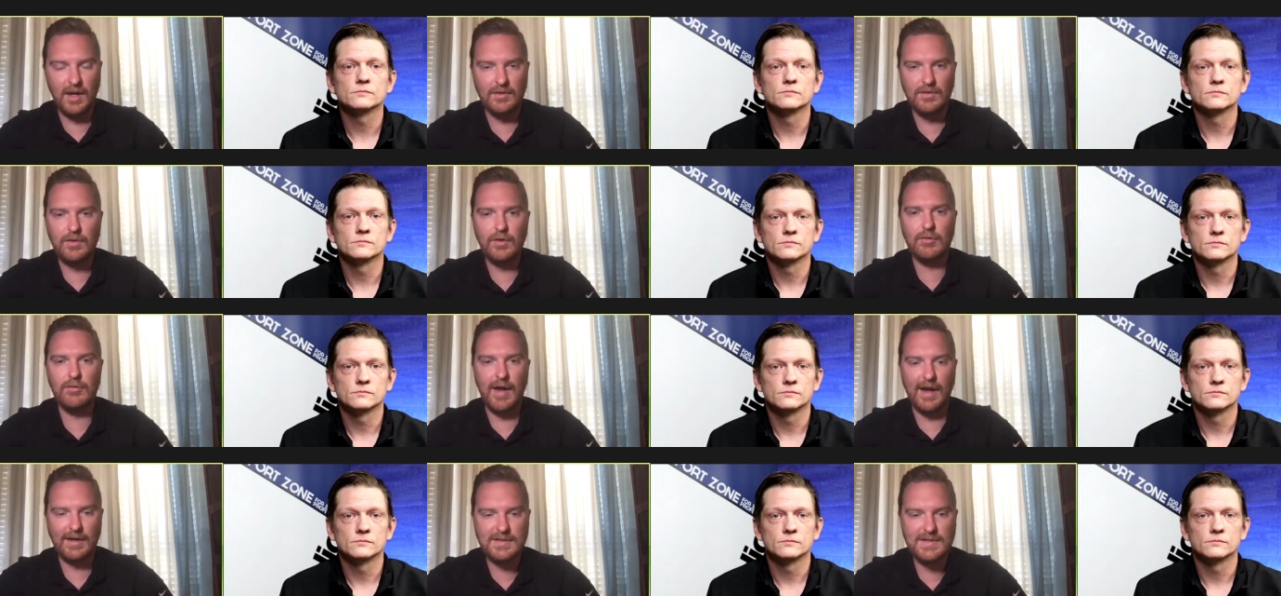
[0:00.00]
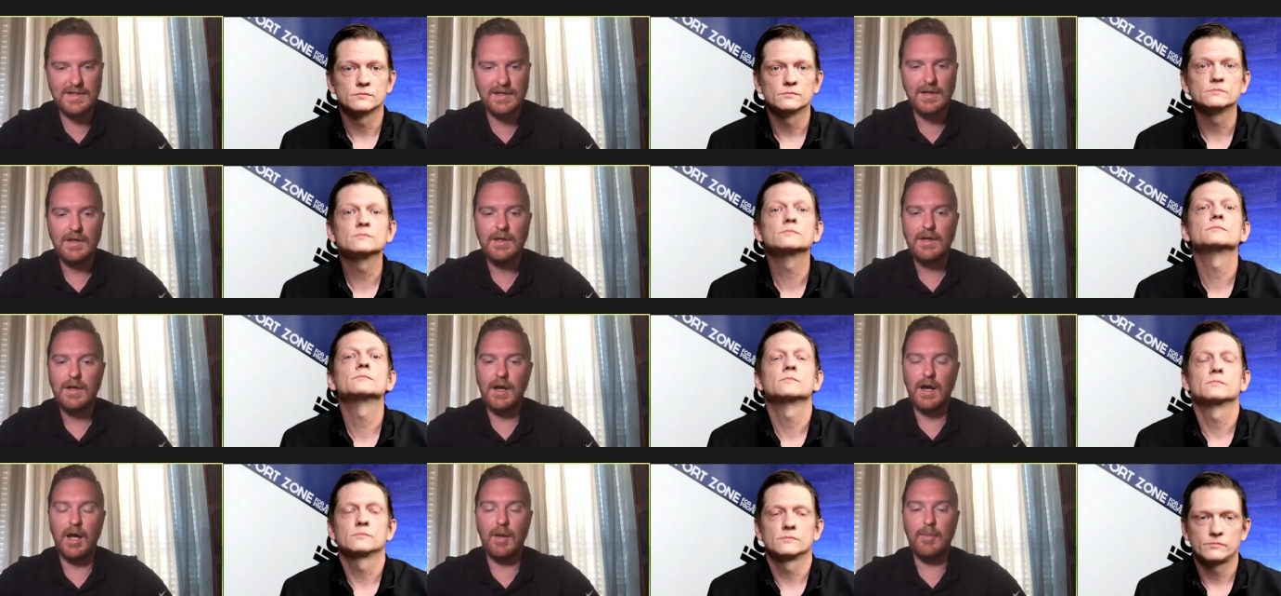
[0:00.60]
Speaker 1: Correct
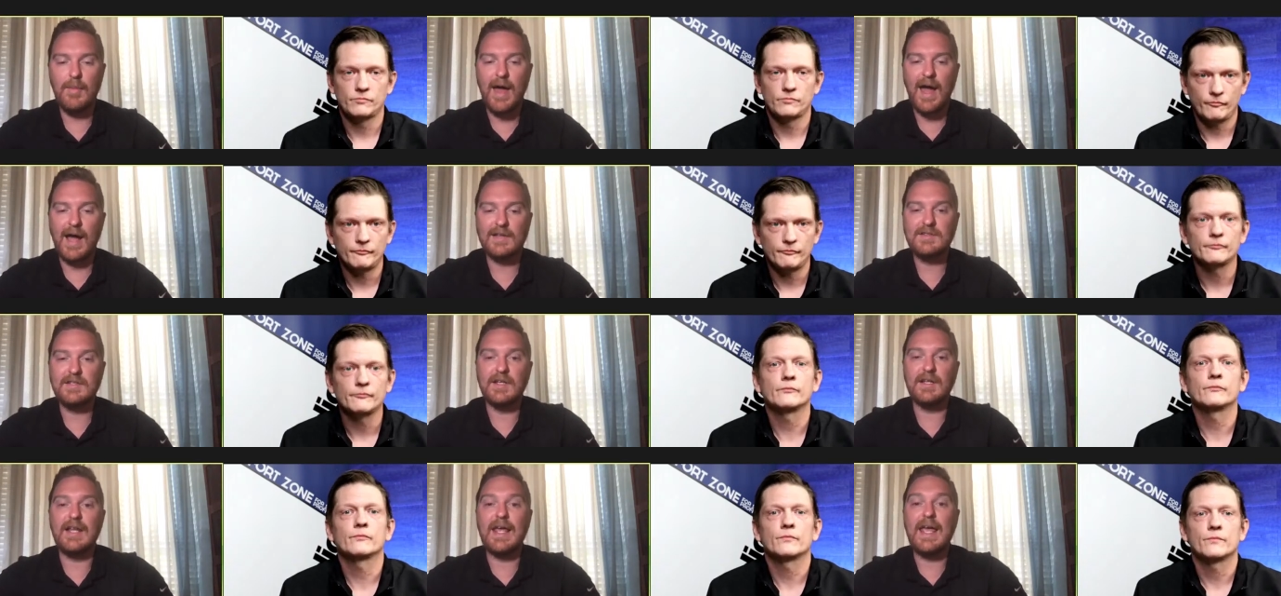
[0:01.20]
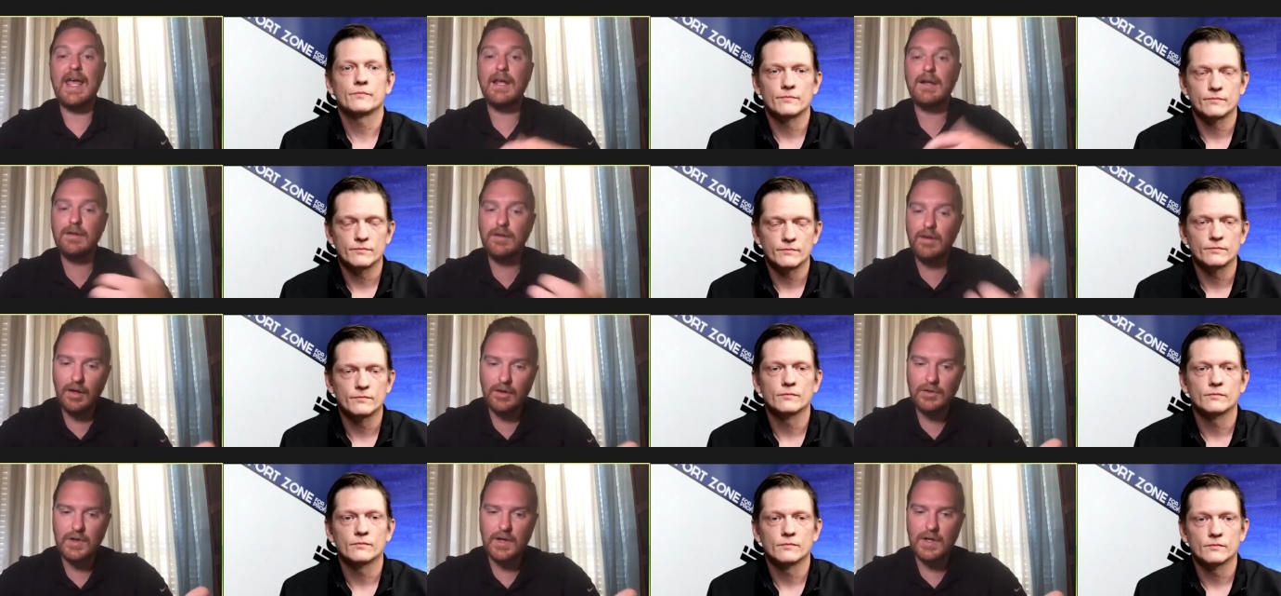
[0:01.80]
um, Axient
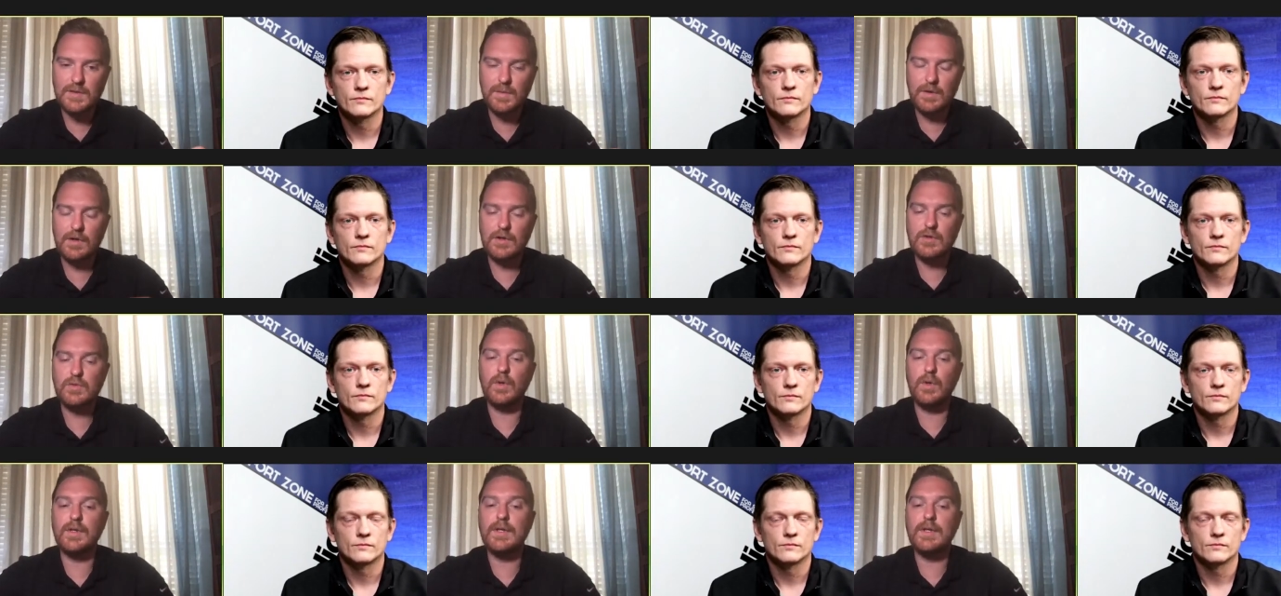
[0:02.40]
analog transmitters will